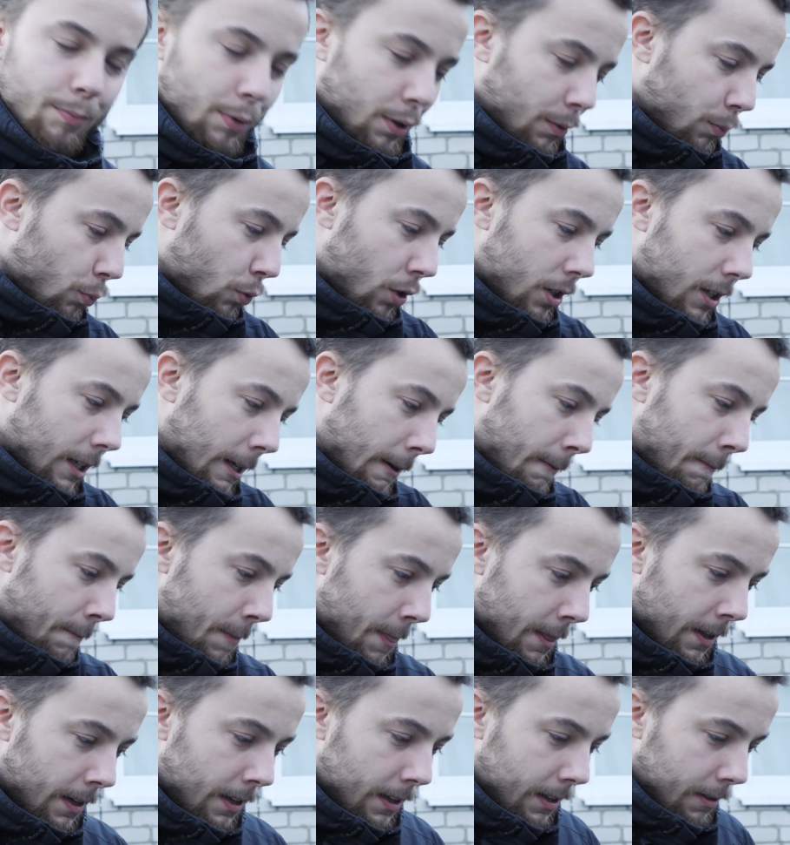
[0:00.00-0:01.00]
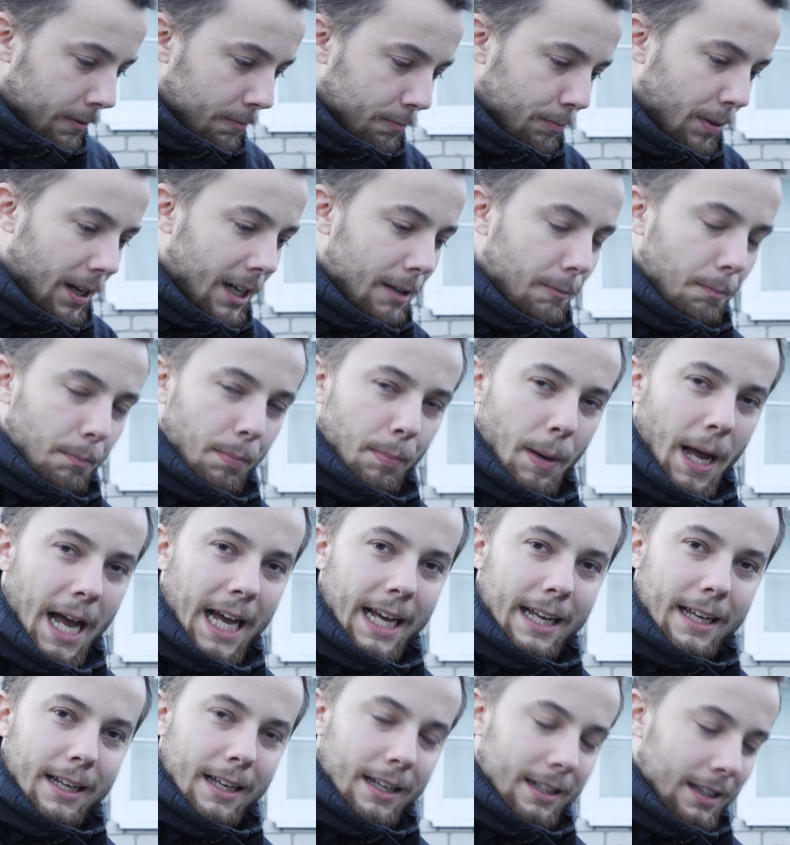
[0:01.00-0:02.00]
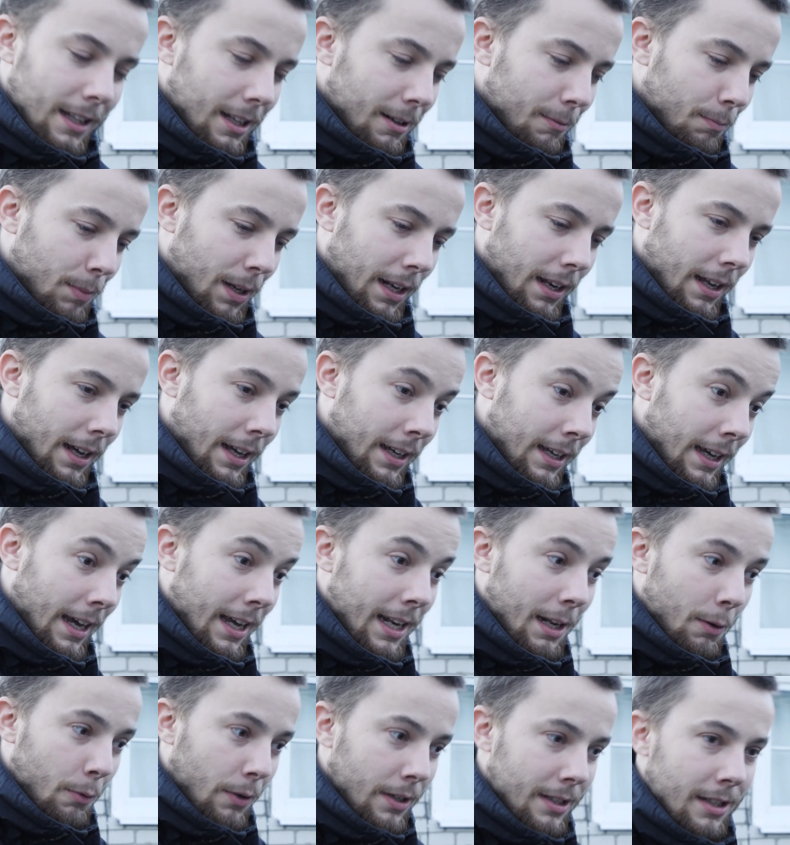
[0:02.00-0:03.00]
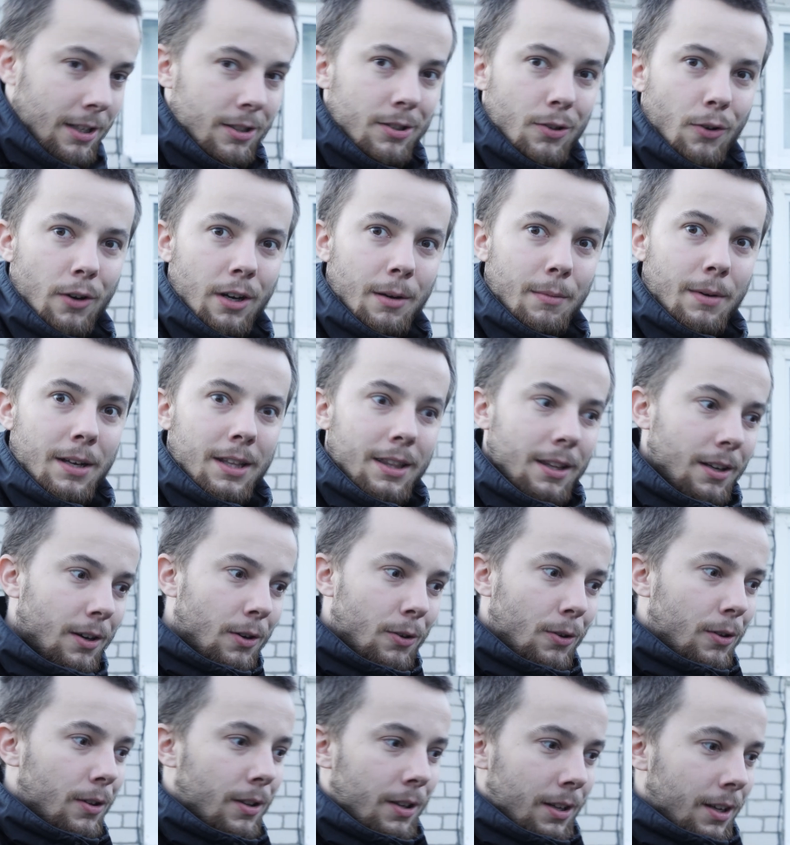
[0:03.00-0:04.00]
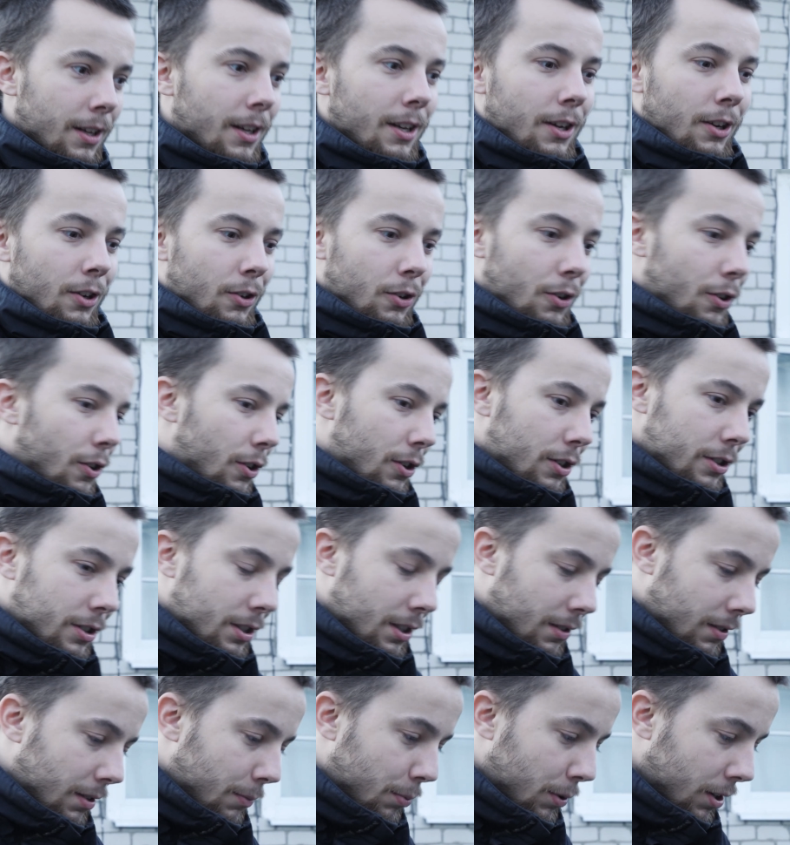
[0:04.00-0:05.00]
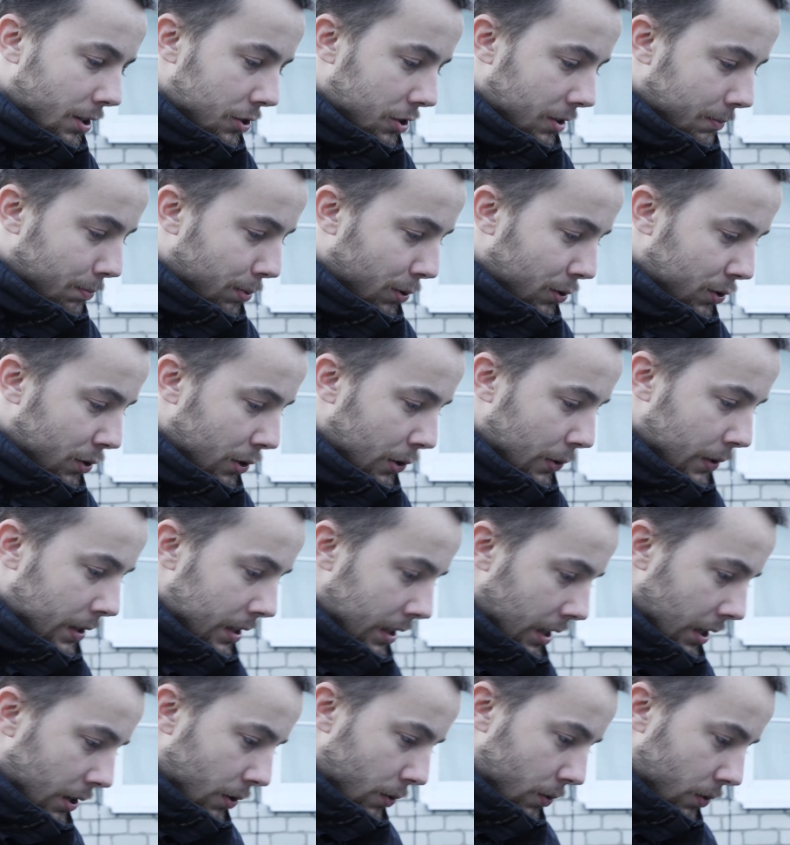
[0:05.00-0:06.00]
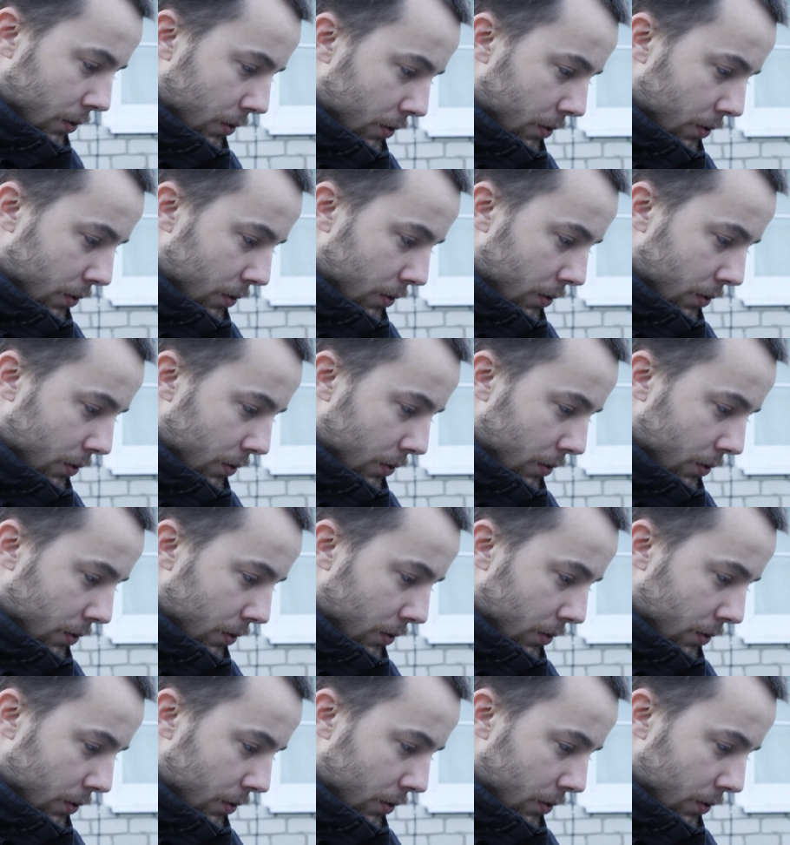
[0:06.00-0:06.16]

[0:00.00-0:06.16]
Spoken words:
put one pipe pack and then be like, anyways, let's talk about the whole cost of the Project Peugeot. And now,